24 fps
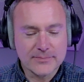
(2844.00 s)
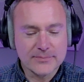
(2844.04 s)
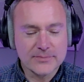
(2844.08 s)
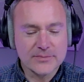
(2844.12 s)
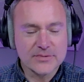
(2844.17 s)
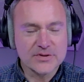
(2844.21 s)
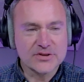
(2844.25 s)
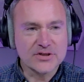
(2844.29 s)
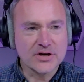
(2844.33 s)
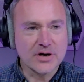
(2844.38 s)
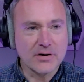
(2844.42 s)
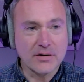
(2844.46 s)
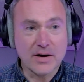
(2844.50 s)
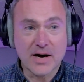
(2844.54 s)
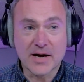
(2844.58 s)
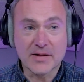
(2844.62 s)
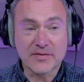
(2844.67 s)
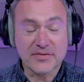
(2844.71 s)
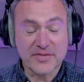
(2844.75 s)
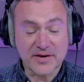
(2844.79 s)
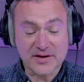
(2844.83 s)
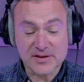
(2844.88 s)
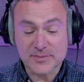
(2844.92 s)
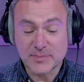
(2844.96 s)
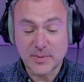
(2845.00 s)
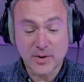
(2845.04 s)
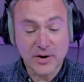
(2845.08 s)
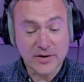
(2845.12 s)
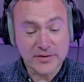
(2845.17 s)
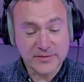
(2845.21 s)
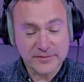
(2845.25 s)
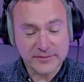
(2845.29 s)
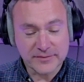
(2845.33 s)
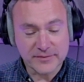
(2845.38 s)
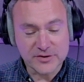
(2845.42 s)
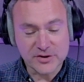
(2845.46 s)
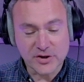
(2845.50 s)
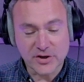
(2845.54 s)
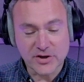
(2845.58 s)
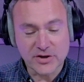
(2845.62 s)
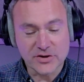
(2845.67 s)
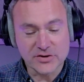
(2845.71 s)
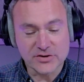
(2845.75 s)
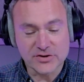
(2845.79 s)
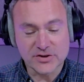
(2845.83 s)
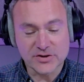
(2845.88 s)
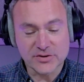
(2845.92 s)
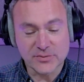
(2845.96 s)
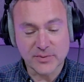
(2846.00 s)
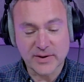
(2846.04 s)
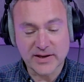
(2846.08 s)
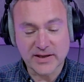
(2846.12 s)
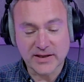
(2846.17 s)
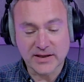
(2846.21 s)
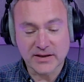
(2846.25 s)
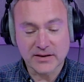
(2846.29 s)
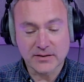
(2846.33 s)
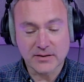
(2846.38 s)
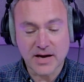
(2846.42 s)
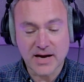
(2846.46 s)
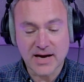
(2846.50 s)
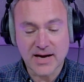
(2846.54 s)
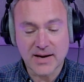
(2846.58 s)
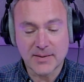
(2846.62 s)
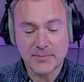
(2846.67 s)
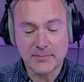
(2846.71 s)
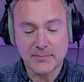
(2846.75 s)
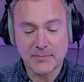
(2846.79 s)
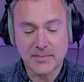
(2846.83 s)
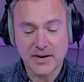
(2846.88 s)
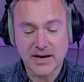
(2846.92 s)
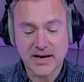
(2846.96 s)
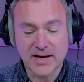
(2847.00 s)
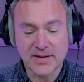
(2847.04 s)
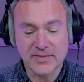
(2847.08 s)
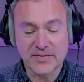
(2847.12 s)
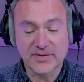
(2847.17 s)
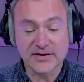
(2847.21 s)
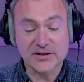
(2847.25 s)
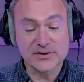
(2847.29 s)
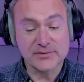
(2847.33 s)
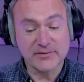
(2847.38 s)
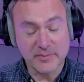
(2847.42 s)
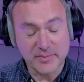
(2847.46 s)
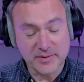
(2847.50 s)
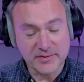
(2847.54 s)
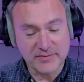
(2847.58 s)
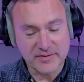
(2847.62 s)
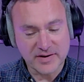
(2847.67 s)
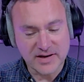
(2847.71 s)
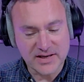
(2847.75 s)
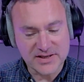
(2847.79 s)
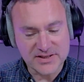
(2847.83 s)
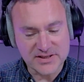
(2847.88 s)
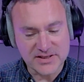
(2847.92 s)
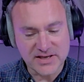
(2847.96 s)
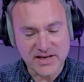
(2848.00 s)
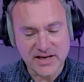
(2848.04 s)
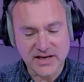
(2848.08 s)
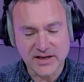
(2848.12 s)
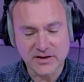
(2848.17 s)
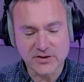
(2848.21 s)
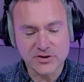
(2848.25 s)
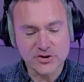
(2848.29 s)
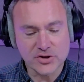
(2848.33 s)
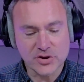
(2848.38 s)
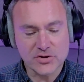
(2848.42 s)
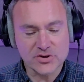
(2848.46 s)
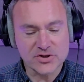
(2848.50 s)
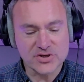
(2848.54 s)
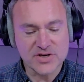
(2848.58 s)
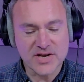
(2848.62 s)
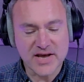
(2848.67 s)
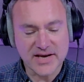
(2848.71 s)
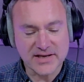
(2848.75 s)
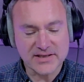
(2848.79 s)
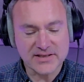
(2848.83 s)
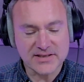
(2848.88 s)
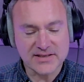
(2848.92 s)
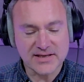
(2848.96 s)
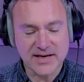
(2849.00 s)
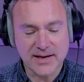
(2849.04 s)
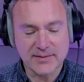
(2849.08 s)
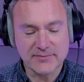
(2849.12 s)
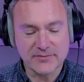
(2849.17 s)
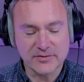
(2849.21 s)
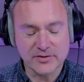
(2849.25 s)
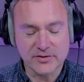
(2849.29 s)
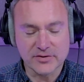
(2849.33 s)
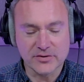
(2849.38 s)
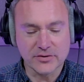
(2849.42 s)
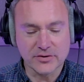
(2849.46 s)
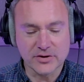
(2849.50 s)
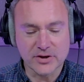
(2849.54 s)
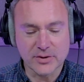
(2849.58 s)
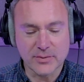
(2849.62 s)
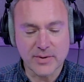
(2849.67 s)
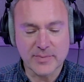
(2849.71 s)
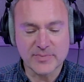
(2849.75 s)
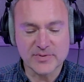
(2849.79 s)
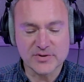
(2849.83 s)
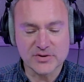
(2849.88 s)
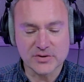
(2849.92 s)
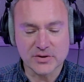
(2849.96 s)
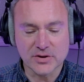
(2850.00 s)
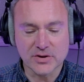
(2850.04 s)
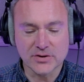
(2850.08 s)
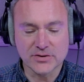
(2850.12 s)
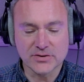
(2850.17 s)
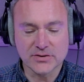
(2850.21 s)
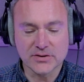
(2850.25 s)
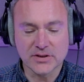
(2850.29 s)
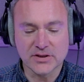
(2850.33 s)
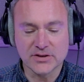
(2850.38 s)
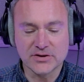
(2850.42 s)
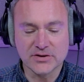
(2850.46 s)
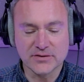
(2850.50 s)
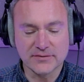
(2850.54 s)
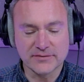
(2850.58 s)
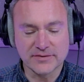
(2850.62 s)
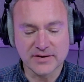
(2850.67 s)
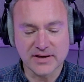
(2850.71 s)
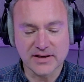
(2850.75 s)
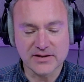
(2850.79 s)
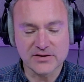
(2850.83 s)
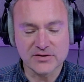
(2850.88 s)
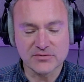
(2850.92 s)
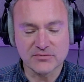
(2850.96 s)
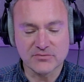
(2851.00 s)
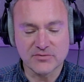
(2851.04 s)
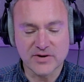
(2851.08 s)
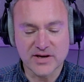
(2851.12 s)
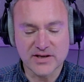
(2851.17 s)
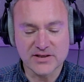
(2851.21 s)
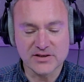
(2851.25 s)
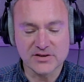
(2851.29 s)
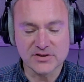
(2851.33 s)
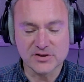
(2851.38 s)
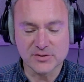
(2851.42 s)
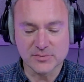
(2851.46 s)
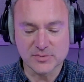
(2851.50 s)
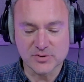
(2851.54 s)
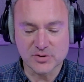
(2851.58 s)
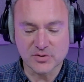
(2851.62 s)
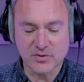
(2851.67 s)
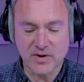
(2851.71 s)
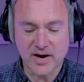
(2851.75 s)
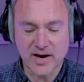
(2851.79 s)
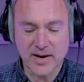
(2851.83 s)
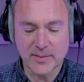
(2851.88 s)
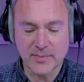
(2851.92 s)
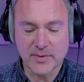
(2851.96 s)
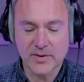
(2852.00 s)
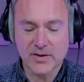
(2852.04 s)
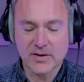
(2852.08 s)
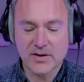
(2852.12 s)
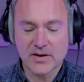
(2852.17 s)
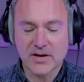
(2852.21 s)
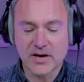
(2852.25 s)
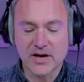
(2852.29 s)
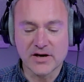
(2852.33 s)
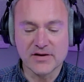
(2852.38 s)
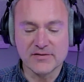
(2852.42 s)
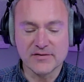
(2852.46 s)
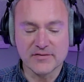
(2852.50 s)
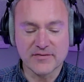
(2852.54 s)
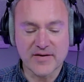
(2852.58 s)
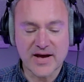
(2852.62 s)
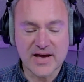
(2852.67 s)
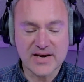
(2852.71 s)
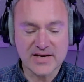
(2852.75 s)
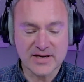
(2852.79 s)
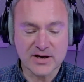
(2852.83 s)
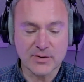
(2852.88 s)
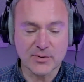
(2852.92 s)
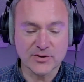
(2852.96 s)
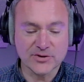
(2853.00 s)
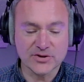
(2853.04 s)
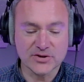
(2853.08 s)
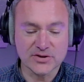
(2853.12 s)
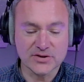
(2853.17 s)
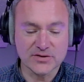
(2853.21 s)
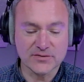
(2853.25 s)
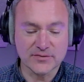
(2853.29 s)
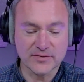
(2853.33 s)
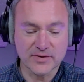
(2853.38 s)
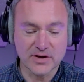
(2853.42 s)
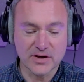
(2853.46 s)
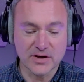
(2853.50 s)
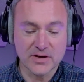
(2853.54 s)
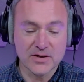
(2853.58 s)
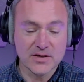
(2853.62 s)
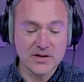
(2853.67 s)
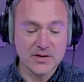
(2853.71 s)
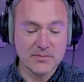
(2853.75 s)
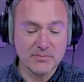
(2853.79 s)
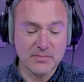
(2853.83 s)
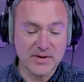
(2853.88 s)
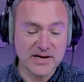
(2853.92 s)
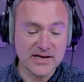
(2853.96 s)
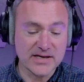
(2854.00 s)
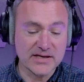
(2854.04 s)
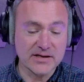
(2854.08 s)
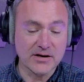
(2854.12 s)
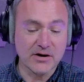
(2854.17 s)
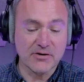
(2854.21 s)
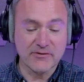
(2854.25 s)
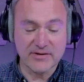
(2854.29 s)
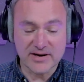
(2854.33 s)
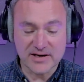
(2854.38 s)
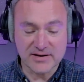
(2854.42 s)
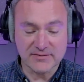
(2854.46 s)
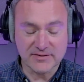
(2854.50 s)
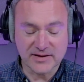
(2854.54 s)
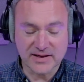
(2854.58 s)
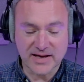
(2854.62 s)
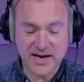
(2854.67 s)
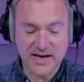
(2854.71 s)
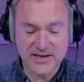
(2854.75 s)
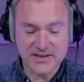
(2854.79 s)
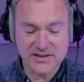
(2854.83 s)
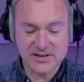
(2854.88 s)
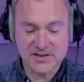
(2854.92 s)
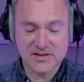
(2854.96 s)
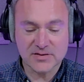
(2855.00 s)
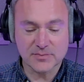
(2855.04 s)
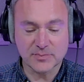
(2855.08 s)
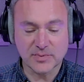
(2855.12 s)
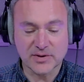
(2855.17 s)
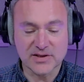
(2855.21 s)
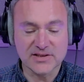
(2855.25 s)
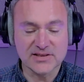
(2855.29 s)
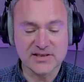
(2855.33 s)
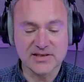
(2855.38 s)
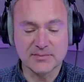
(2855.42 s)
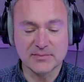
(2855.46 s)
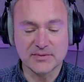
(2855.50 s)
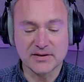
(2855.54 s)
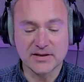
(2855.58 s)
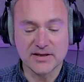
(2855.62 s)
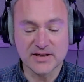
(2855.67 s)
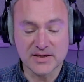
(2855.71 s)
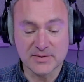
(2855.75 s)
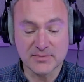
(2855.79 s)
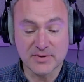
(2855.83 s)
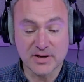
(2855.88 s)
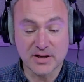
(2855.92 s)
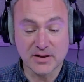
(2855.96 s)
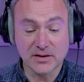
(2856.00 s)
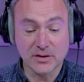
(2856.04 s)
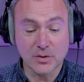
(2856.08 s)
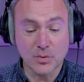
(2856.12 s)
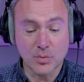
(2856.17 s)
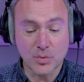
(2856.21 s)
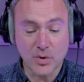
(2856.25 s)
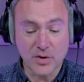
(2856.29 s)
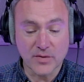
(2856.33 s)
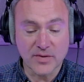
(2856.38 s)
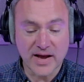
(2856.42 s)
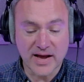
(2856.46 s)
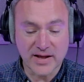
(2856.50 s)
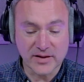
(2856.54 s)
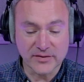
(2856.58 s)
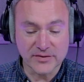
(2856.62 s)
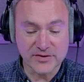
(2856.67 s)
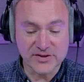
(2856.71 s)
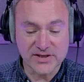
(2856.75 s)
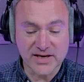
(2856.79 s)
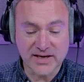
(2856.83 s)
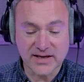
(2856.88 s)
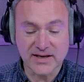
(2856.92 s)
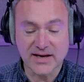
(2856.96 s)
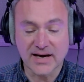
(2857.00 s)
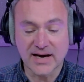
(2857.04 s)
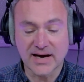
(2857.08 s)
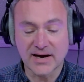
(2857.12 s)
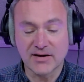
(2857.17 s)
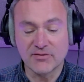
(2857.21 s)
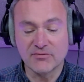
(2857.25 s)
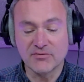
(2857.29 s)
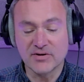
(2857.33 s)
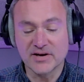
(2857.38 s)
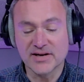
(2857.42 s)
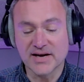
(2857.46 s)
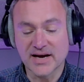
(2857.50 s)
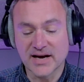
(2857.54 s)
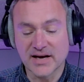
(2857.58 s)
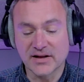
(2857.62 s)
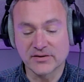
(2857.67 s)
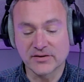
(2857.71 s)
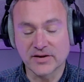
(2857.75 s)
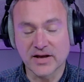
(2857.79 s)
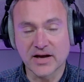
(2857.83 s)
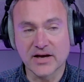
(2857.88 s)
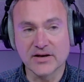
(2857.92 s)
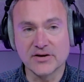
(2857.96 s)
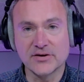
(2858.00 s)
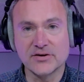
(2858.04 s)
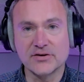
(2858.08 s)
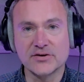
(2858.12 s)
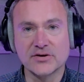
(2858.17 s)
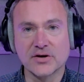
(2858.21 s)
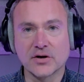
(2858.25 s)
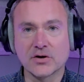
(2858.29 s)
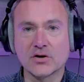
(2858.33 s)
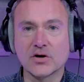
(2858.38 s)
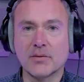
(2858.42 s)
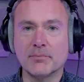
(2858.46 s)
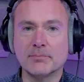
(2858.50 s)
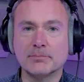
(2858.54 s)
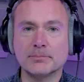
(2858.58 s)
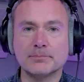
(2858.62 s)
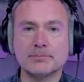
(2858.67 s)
So thanks both for joining us this week, and thanks to everybody for listening. Join us next time for another new episode, and don't forget to rate and subscribe. And if you have any questions for me or any of the guests, please email whatthehealthtech@radarhealthcare.com.